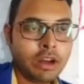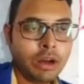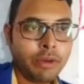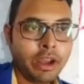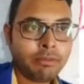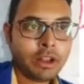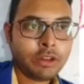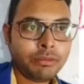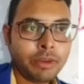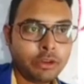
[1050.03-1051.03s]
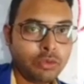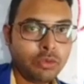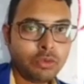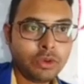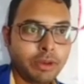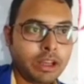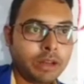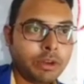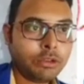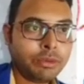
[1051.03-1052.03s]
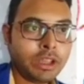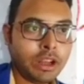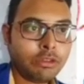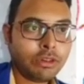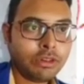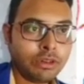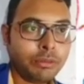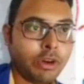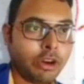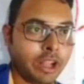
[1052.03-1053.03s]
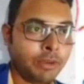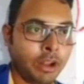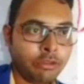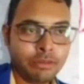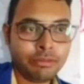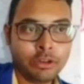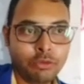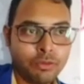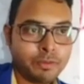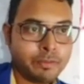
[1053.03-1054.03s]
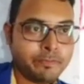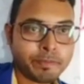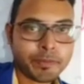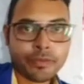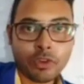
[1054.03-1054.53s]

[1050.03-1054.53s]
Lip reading: this is the value gamma n plus 1 by 2 divided by 2 beta to the power n plus 1 by 2.